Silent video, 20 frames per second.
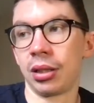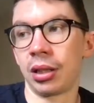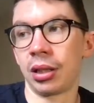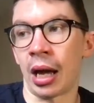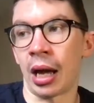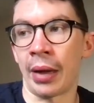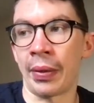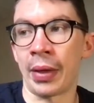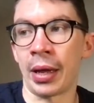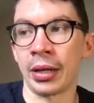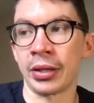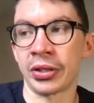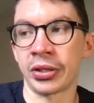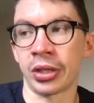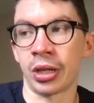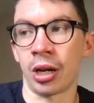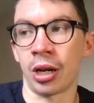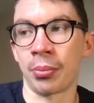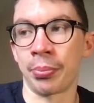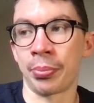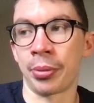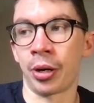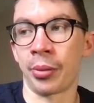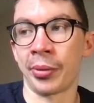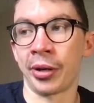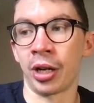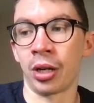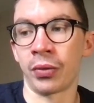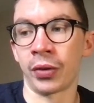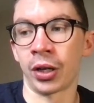And then start
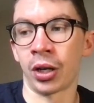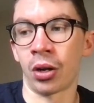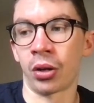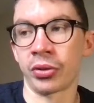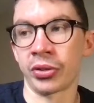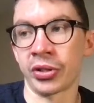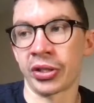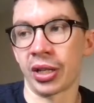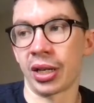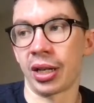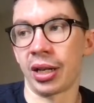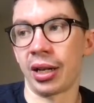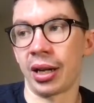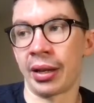Botman over Konsa,